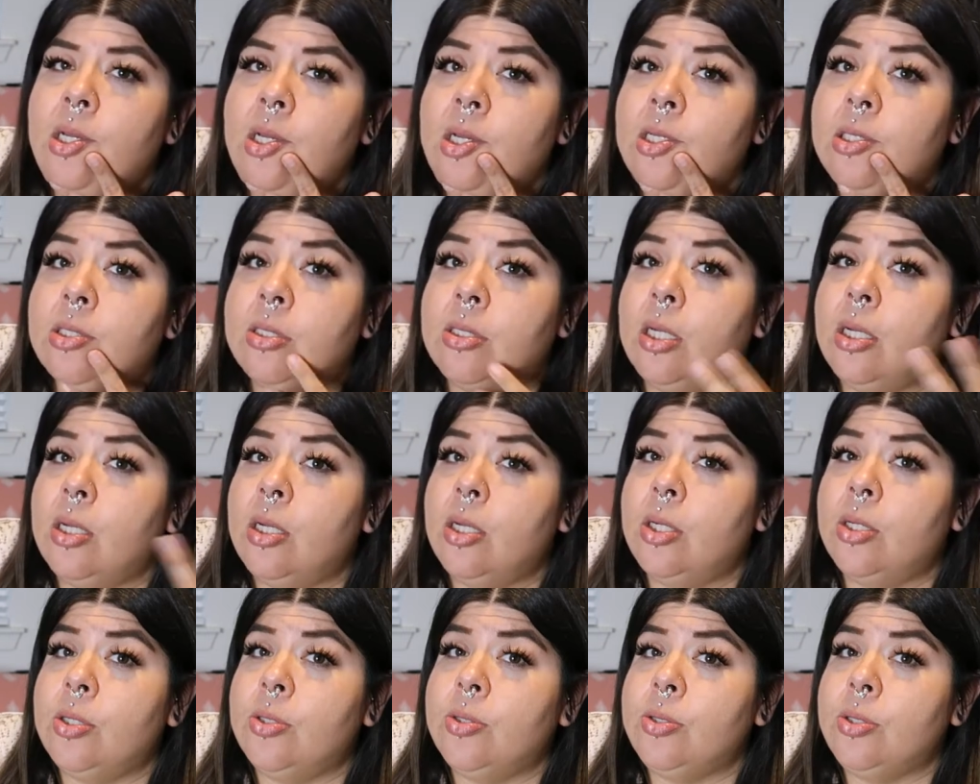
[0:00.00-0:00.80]

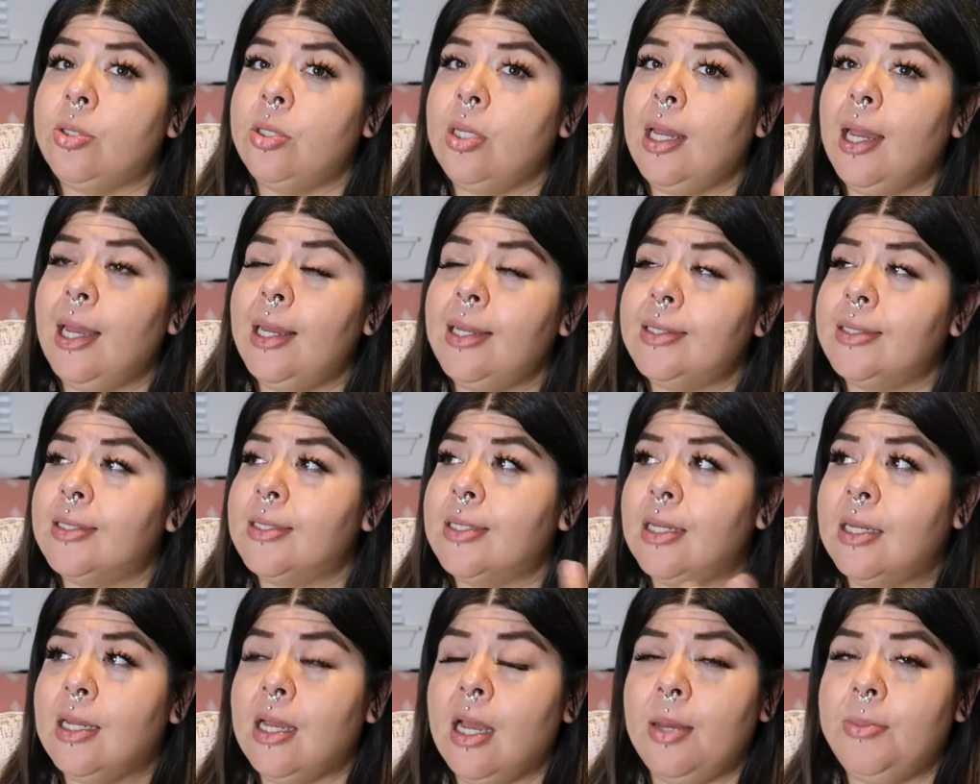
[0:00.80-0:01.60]
So you guys
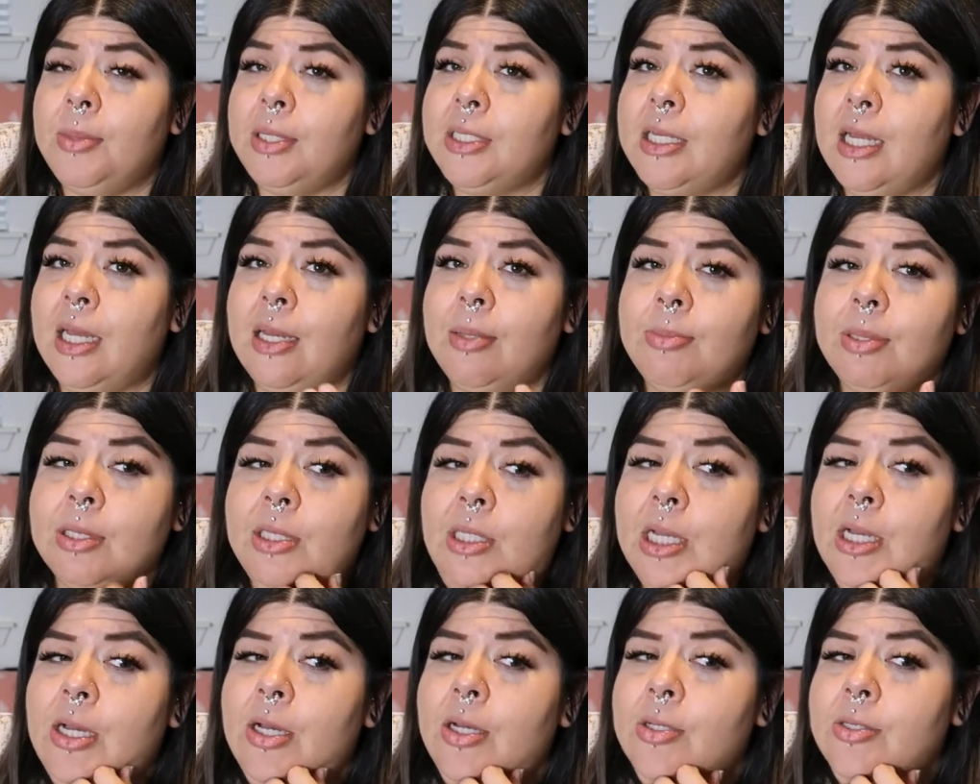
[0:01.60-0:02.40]
can comment down
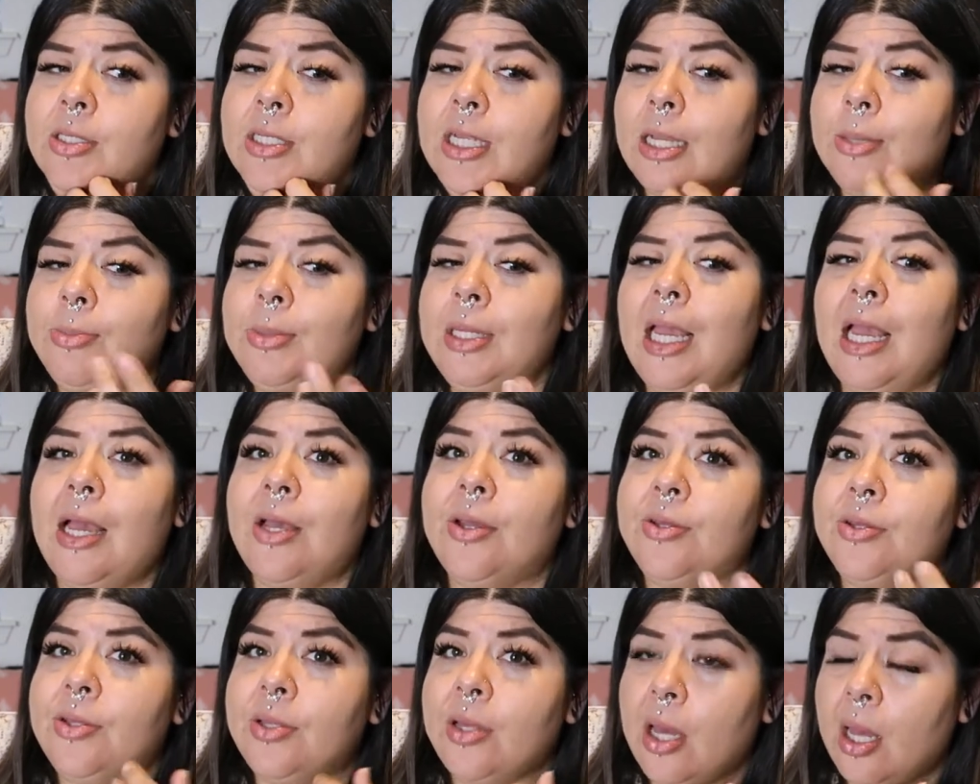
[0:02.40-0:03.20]
below. Tell me how
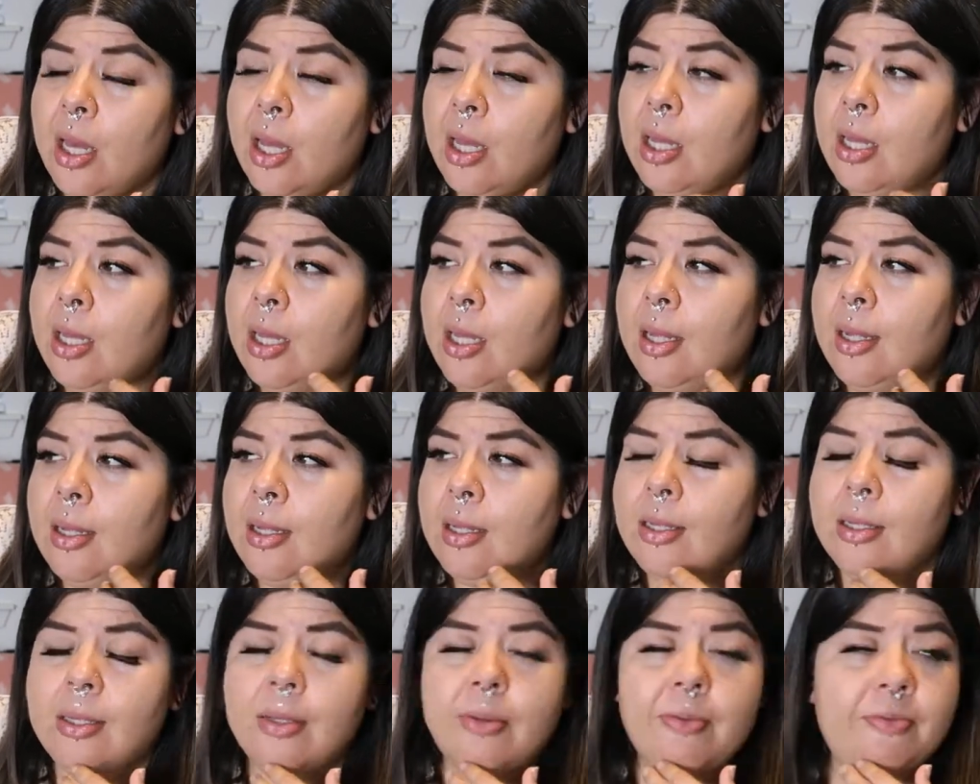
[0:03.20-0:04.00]

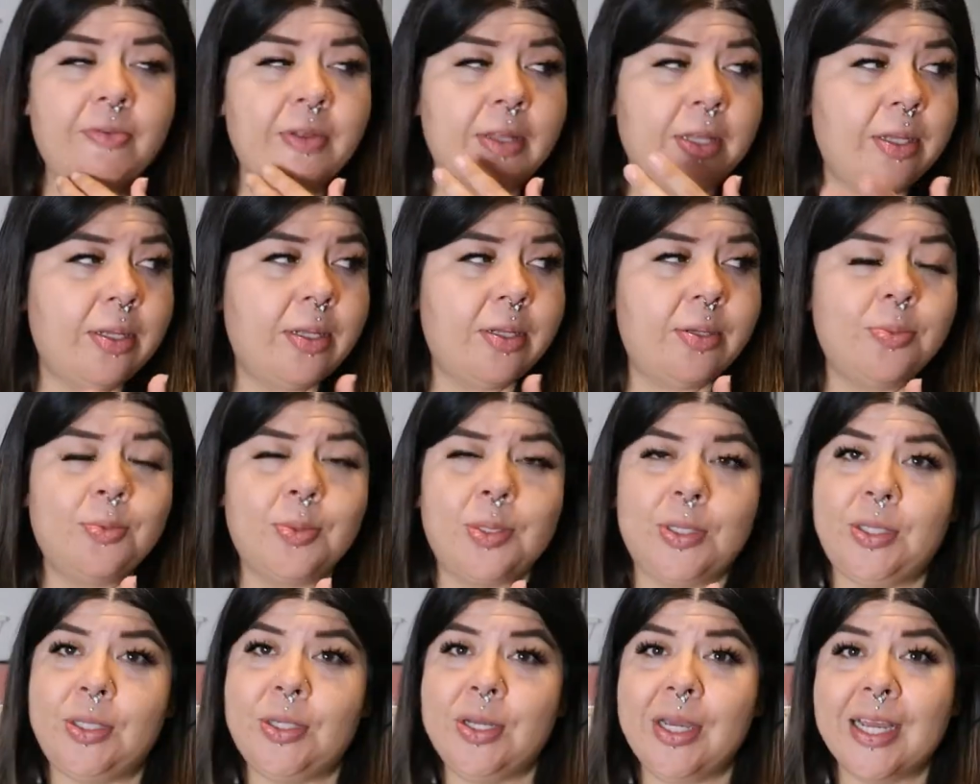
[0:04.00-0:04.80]
y'all feel
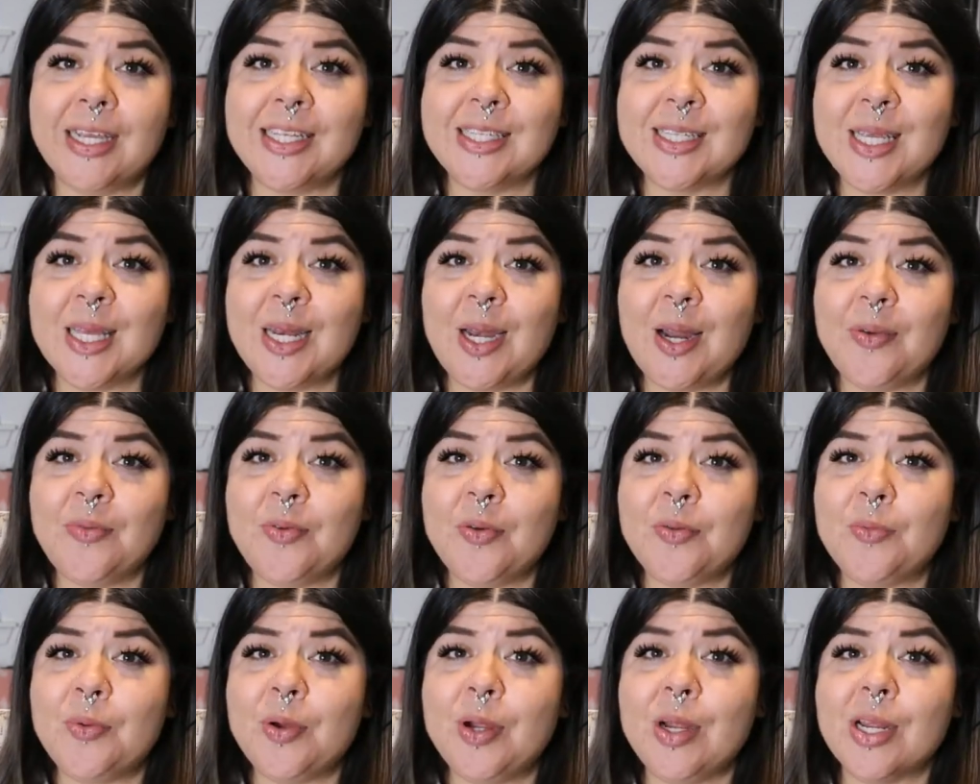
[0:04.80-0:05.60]
when you guys get off
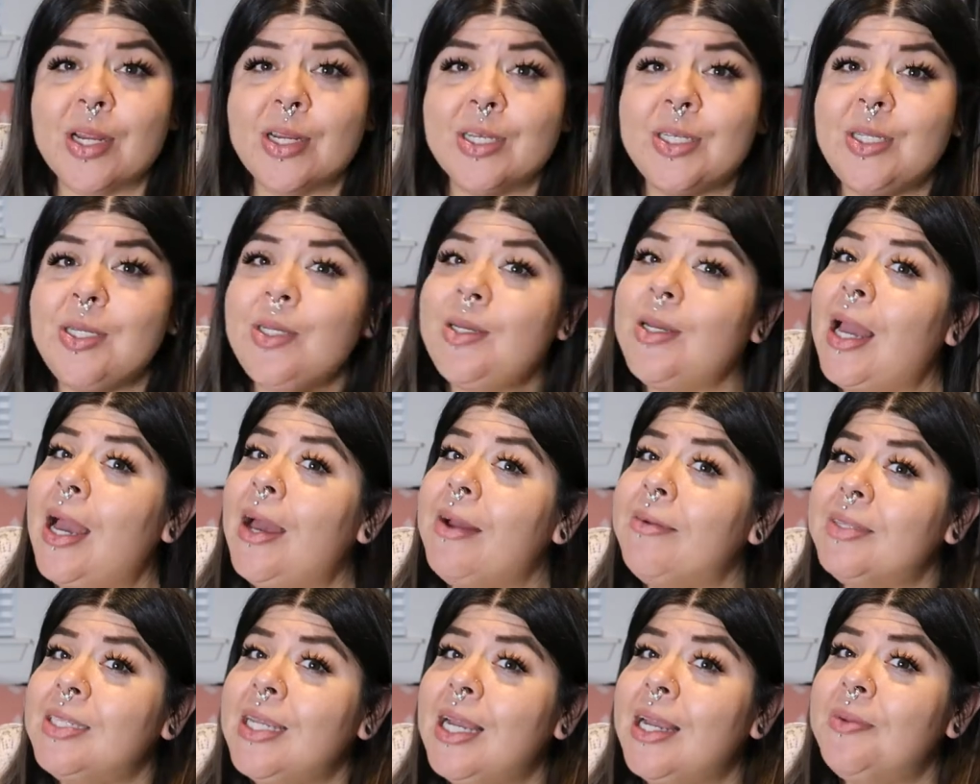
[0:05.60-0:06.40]
of work. Do you
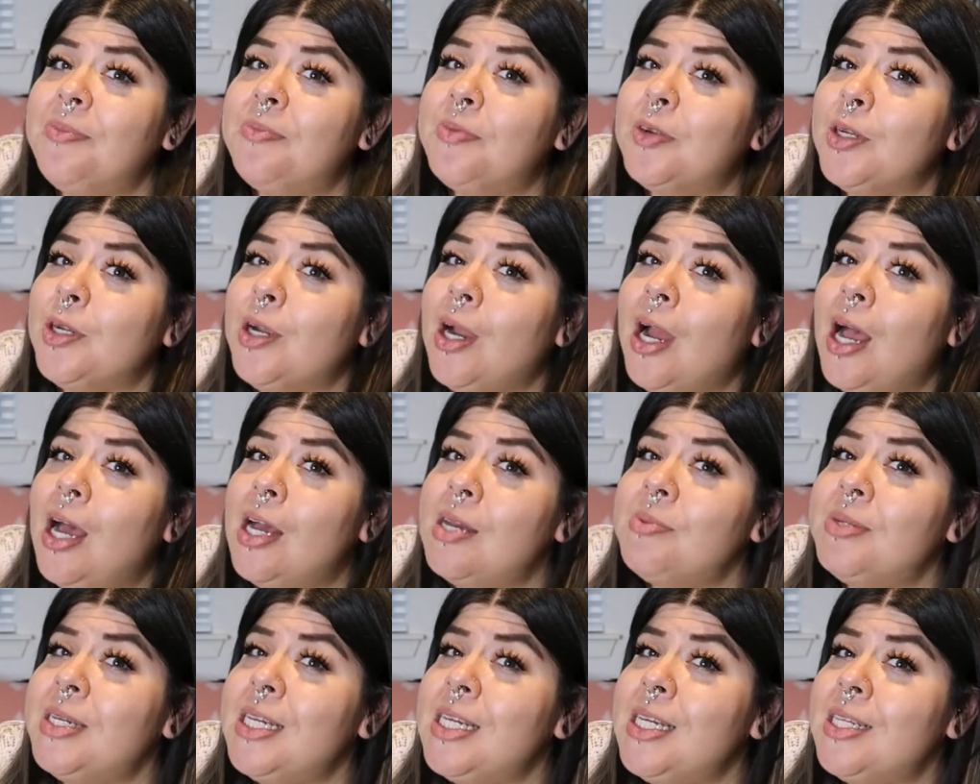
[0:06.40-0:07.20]
have time for your
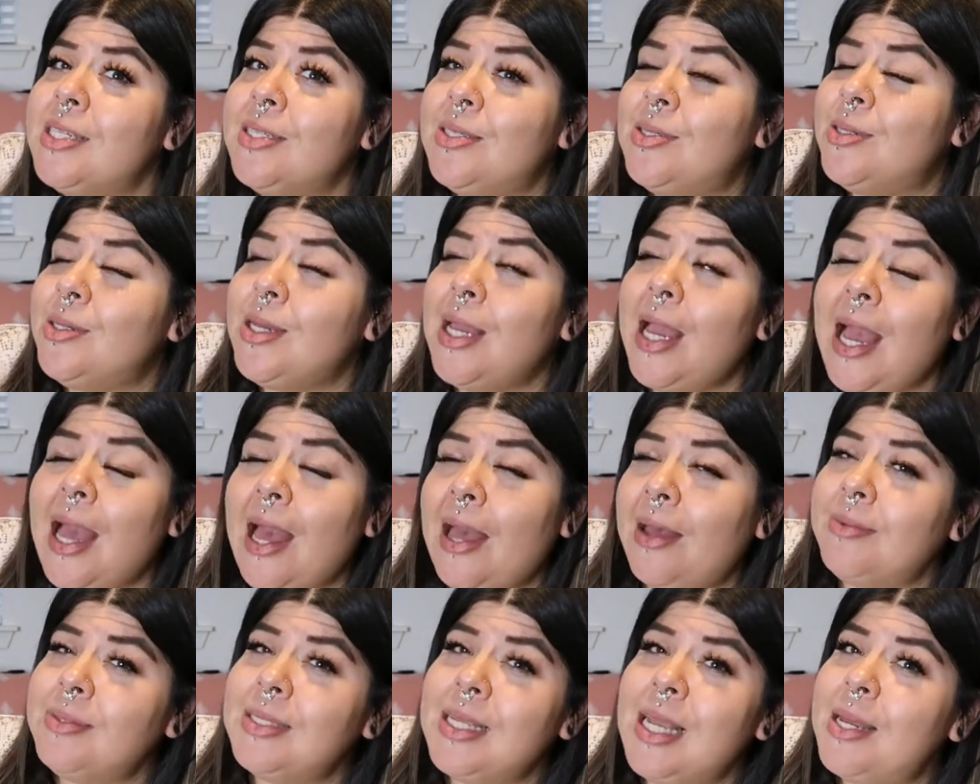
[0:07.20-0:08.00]
hobbies? Do you
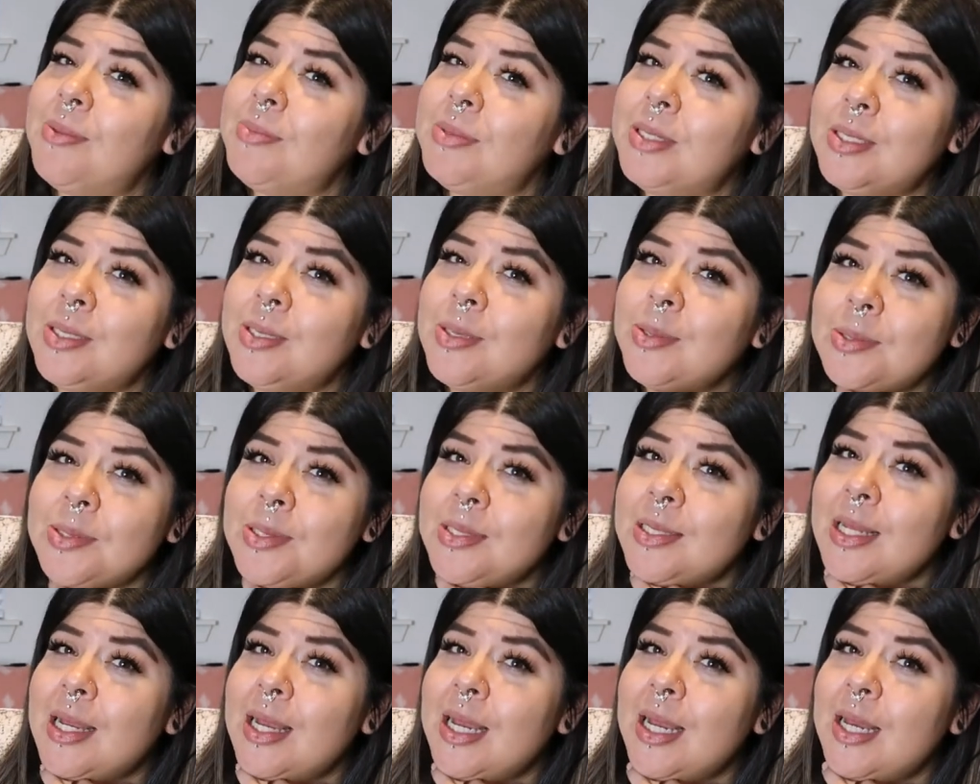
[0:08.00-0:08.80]
have time to do
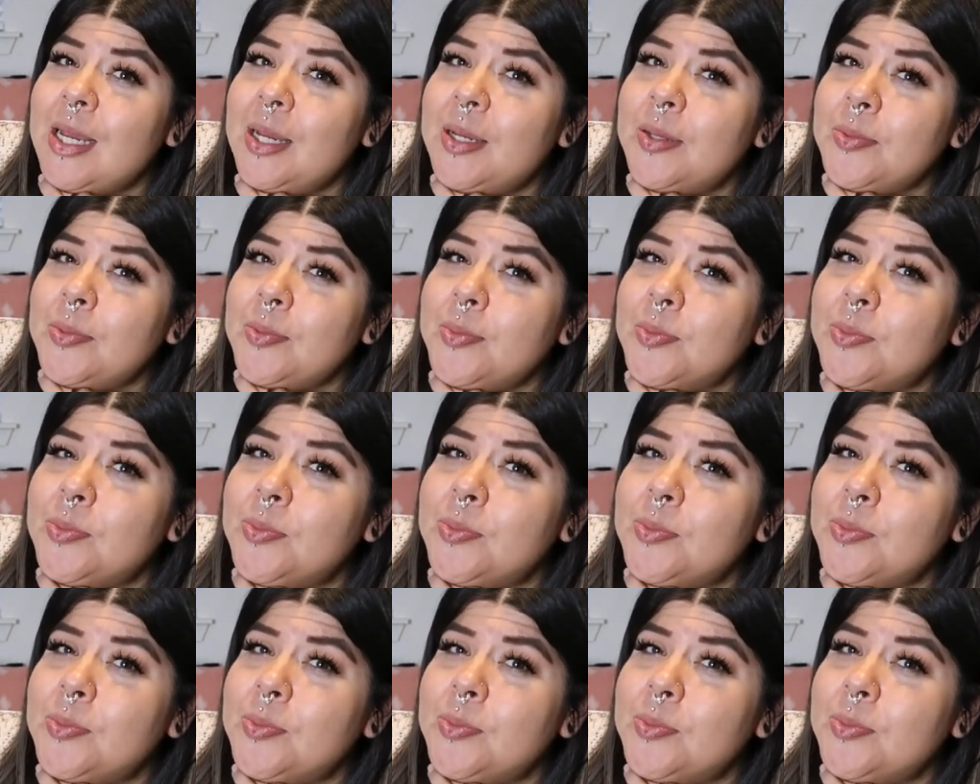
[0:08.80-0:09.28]
stuff?